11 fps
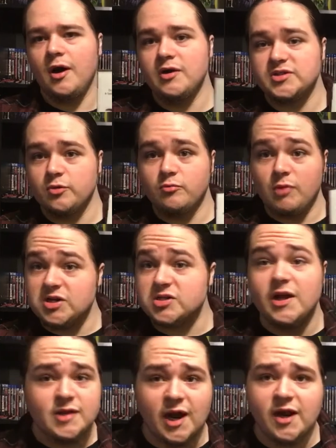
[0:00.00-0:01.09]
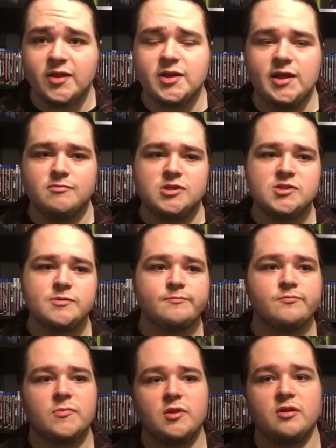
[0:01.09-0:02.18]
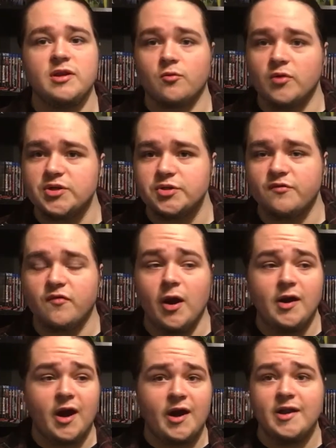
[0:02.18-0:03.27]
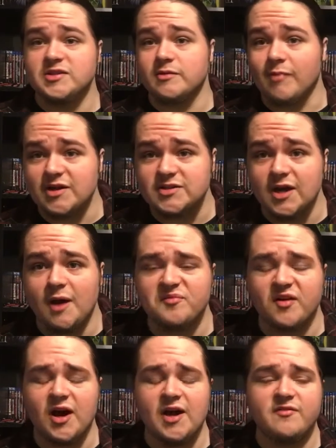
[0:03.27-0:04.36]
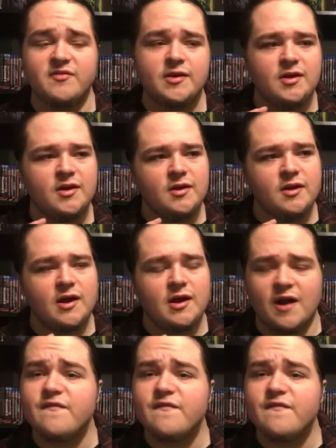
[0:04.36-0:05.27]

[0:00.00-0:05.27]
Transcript: So much like Night of the Demons, the original Fright Night is in my top 5, and I